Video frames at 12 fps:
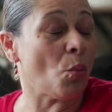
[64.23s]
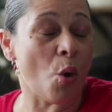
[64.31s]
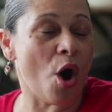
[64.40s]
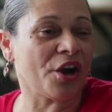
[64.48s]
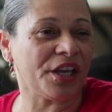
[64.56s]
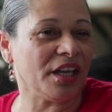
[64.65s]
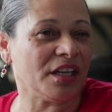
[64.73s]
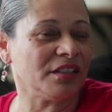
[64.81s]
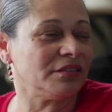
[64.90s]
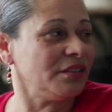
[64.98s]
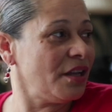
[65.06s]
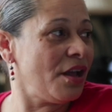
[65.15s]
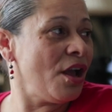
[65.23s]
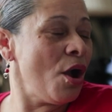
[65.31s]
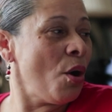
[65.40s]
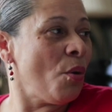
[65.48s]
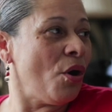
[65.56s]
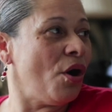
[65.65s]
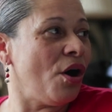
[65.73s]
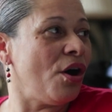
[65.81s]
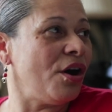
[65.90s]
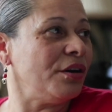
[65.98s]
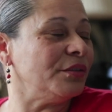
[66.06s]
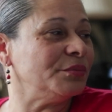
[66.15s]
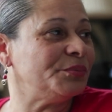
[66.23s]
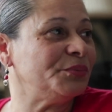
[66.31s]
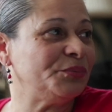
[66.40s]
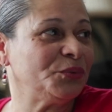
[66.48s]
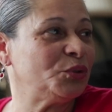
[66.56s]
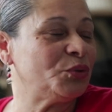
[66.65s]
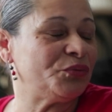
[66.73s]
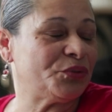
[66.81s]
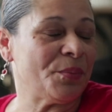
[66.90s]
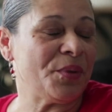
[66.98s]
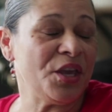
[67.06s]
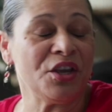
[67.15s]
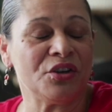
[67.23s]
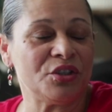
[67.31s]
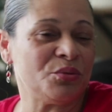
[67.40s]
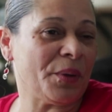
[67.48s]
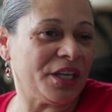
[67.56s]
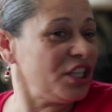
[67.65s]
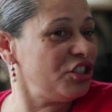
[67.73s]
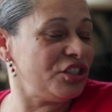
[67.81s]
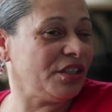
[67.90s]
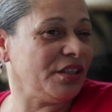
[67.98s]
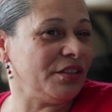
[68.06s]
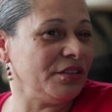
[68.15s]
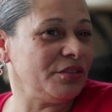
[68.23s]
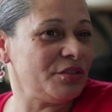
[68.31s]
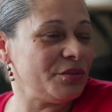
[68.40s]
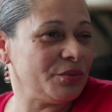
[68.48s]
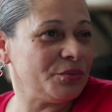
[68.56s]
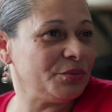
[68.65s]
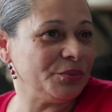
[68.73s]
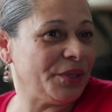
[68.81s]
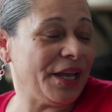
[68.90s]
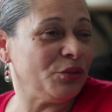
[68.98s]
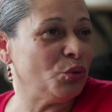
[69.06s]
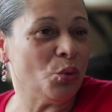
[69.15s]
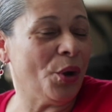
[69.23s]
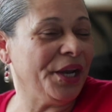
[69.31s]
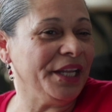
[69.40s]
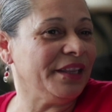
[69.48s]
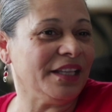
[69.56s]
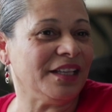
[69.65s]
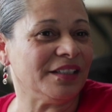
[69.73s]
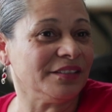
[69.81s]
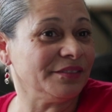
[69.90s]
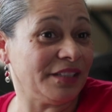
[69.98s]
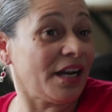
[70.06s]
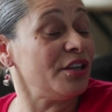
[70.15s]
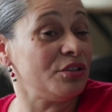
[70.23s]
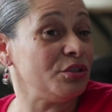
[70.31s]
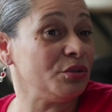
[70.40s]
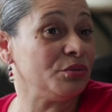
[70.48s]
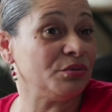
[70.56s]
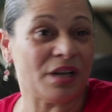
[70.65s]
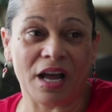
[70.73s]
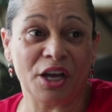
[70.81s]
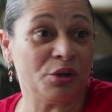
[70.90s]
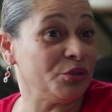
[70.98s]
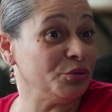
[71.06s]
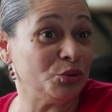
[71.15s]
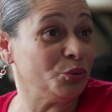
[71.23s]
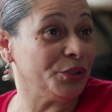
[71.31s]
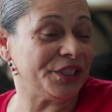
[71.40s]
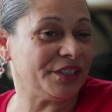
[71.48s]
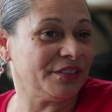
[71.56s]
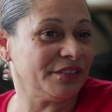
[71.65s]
walking uh, from here to my kitchen to do anything that I used to do, I couldn't do it.